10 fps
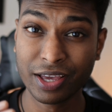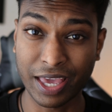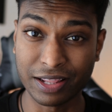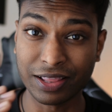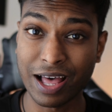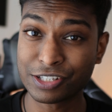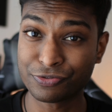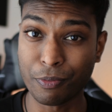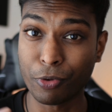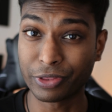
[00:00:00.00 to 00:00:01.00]
can last
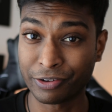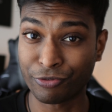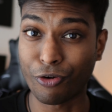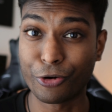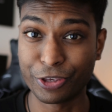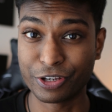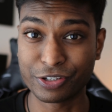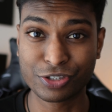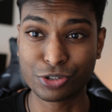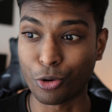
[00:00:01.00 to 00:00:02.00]
for more than 4
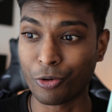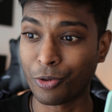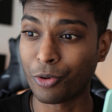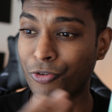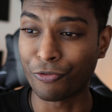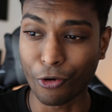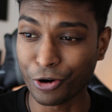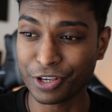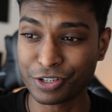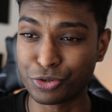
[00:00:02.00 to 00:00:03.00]
years. So for 4
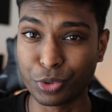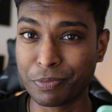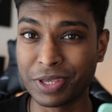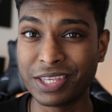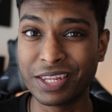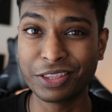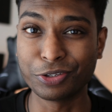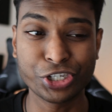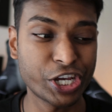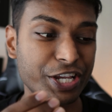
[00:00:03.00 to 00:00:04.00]
years, you wouldn't be needing
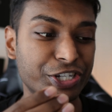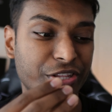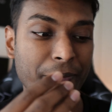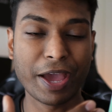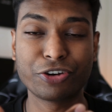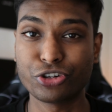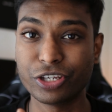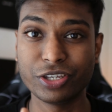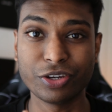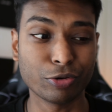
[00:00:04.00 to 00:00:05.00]
to change the
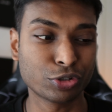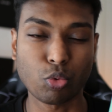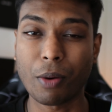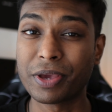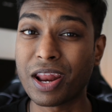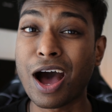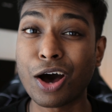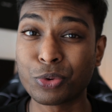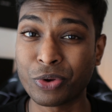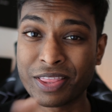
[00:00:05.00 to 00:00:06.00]
battery or swap it
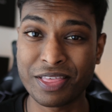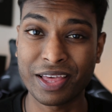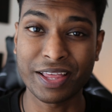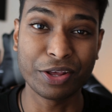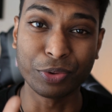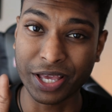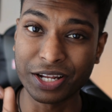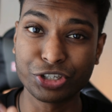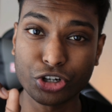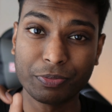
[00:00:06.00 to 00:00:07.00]
out or anything like that. It will get
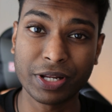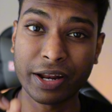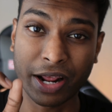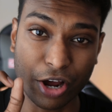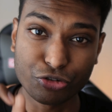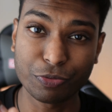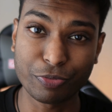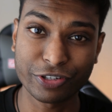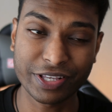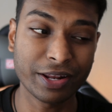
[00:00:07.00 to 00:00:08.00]
the job done at
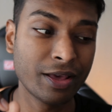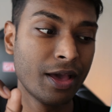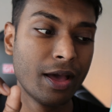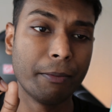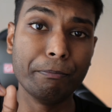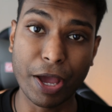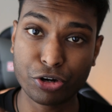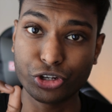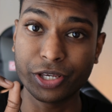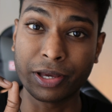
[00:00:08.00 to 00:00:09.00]
100%
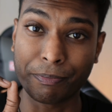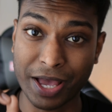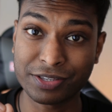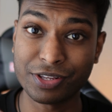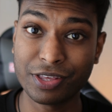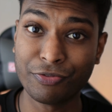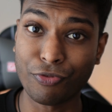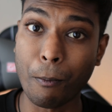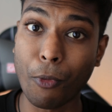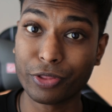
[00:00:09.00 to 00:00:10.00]
battery capacity
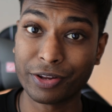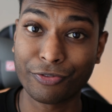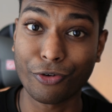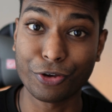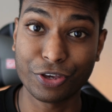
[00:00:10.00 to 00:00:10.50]
for more than 4